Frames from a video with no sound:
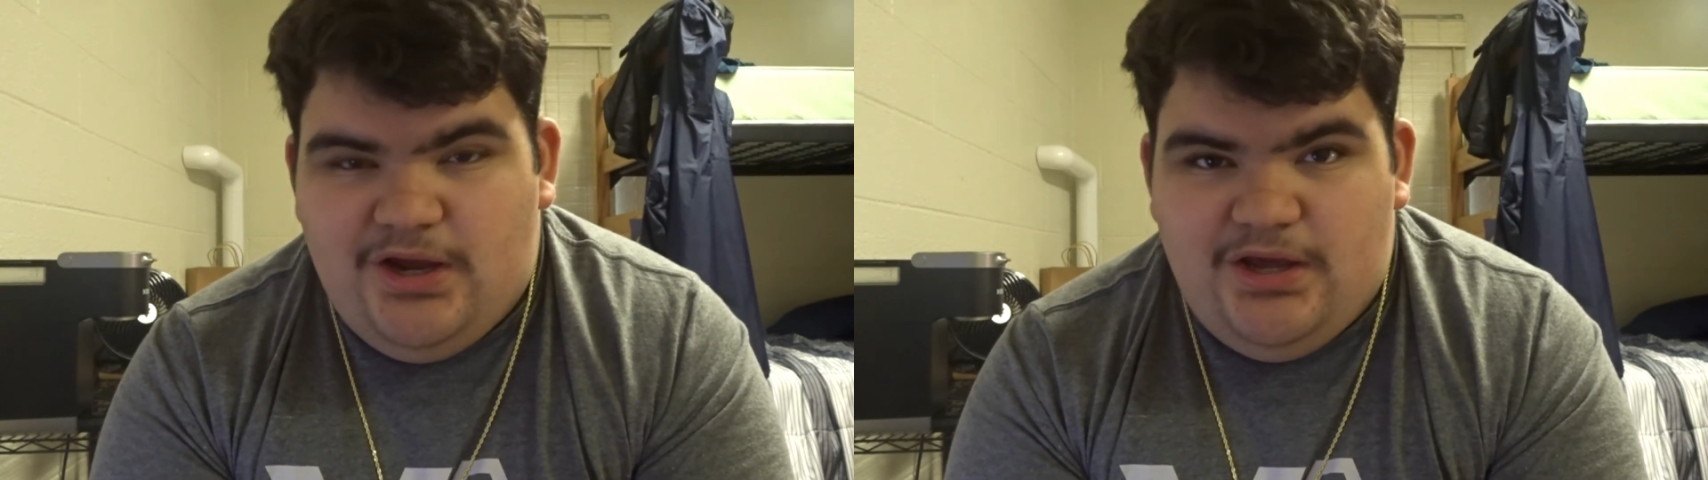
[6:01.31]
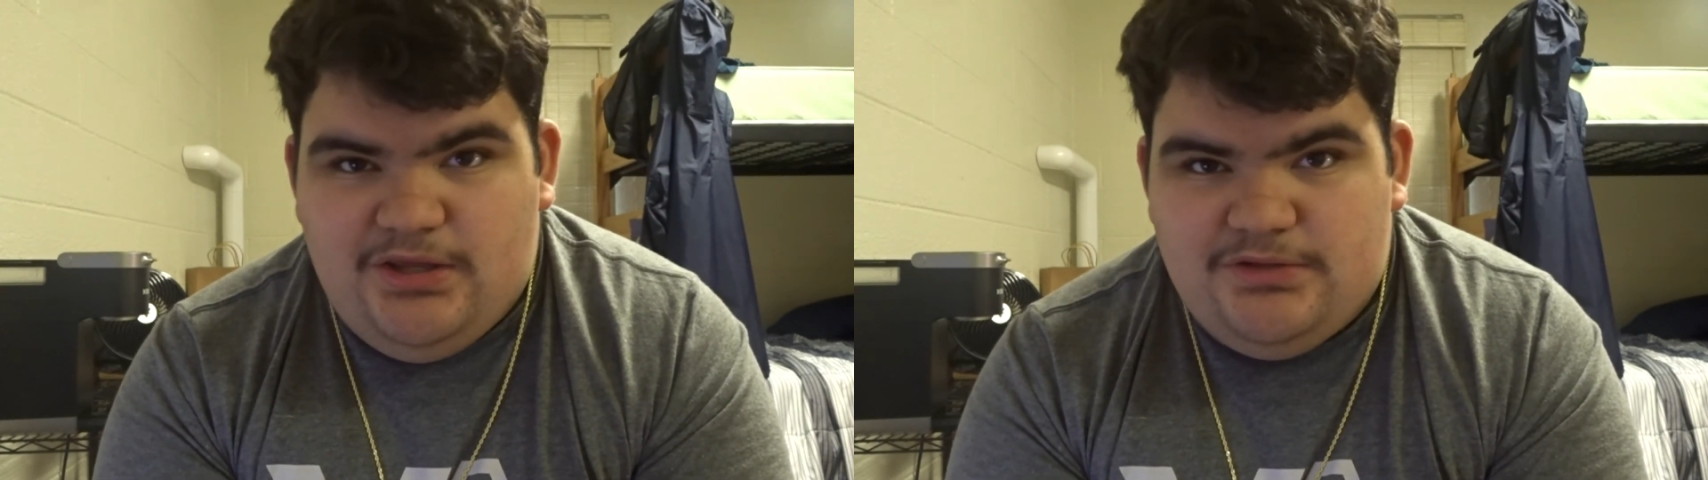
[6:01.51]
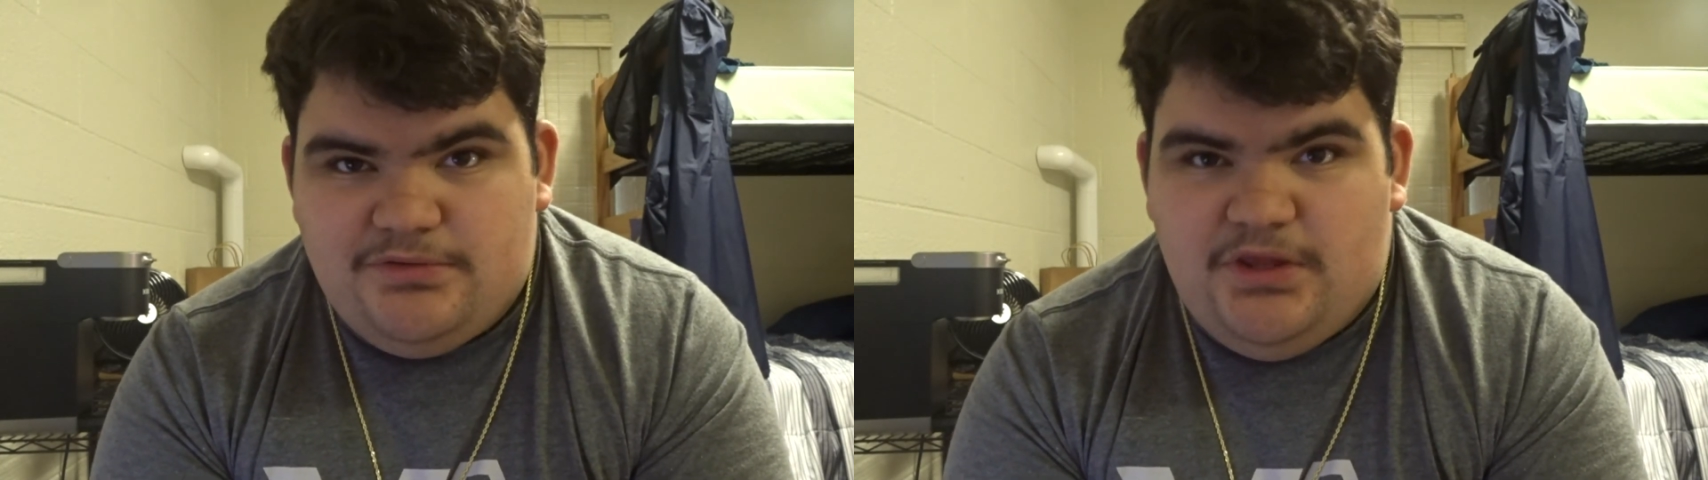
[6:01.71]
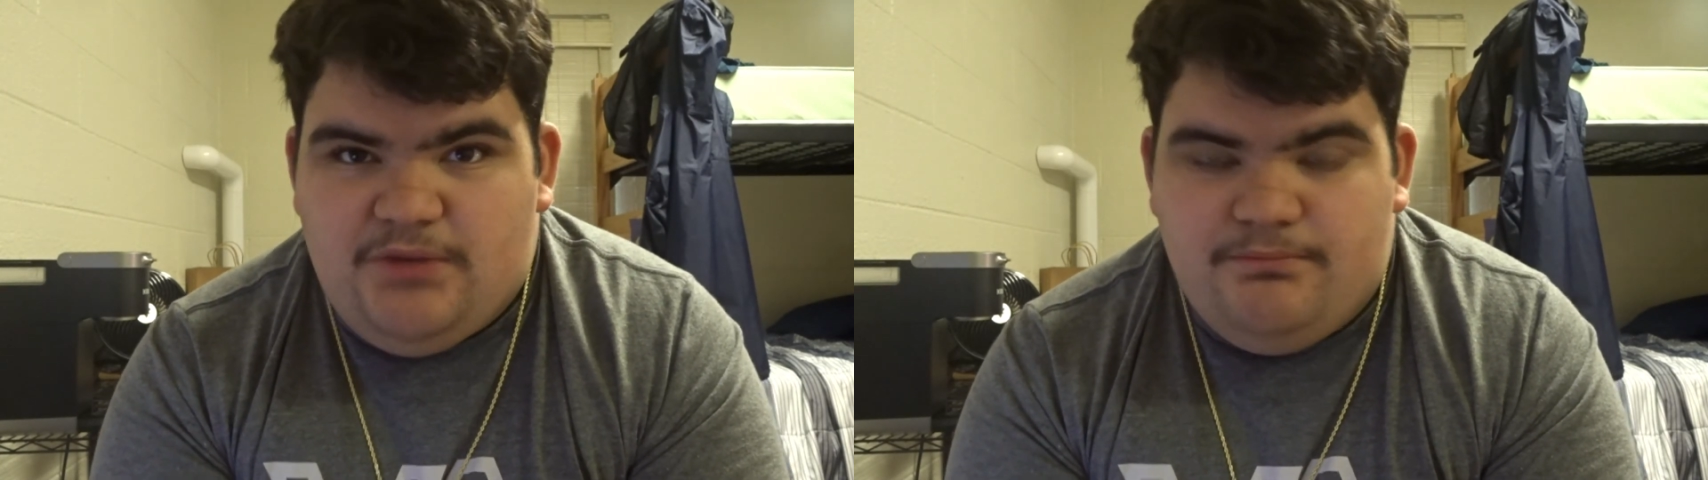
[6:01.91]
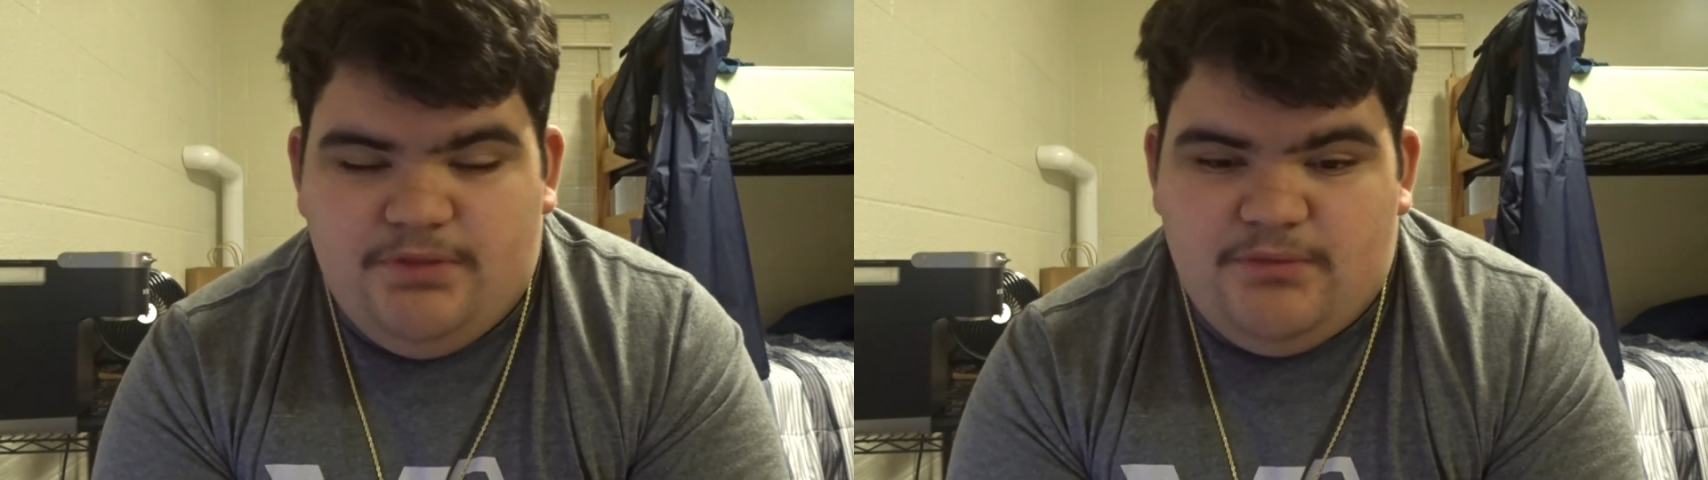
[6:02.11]
i
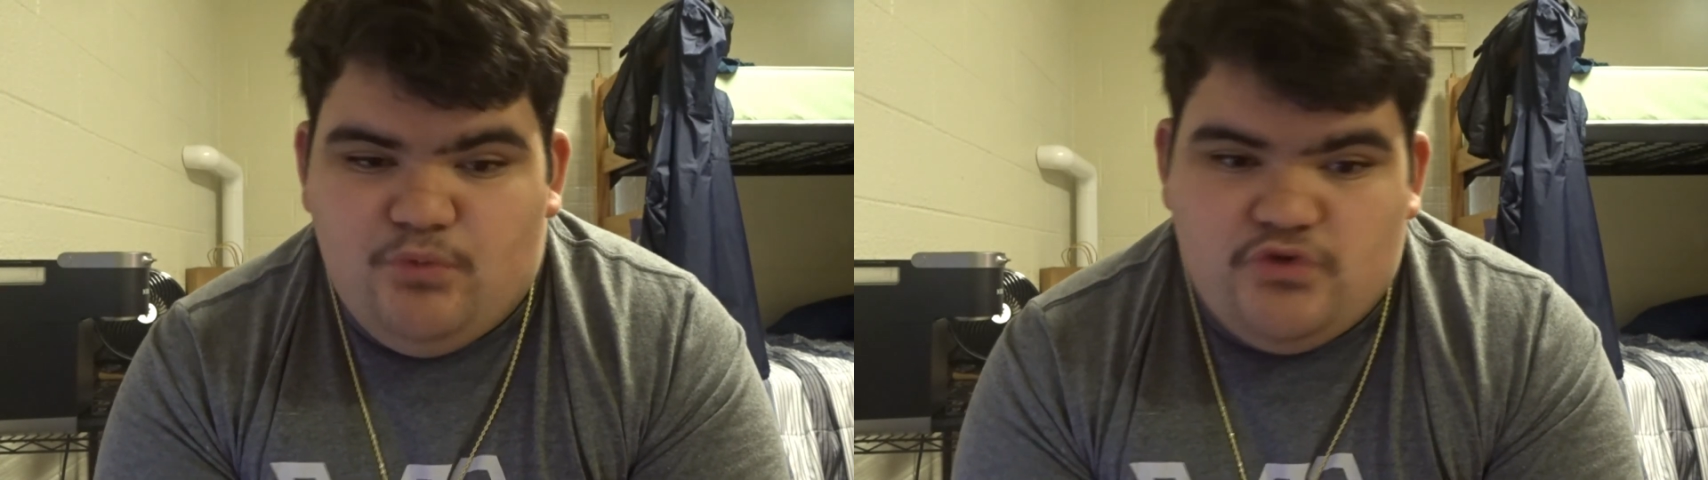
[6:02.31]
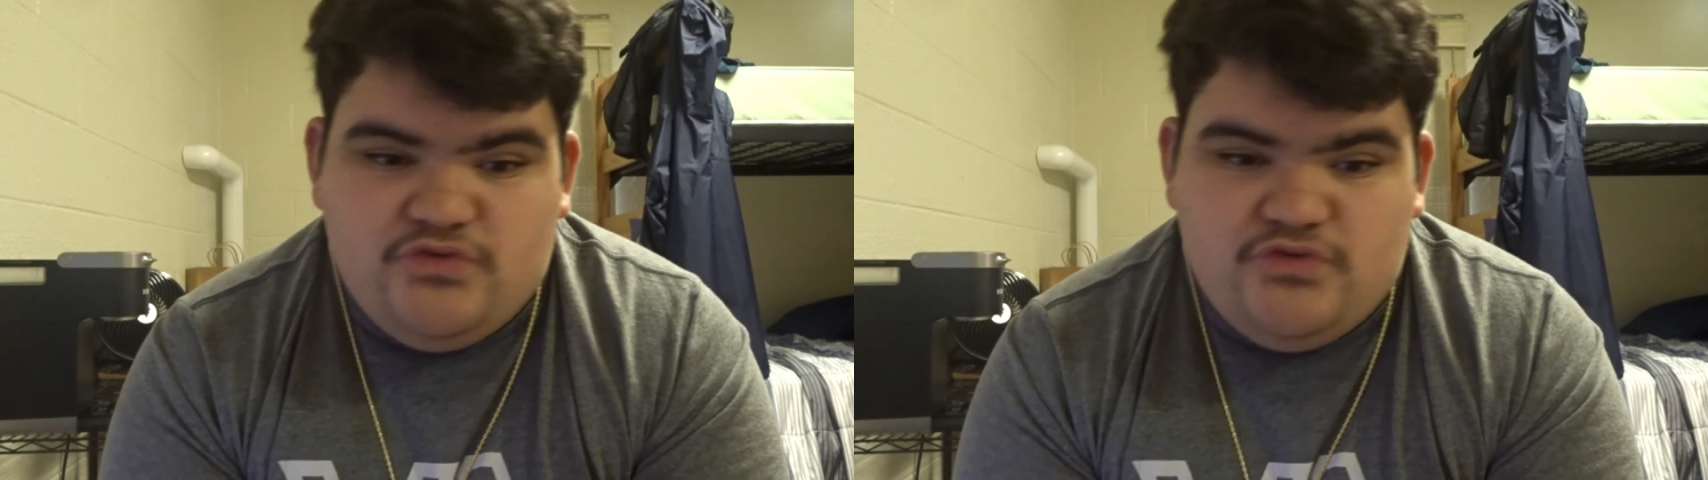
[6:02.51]
am being more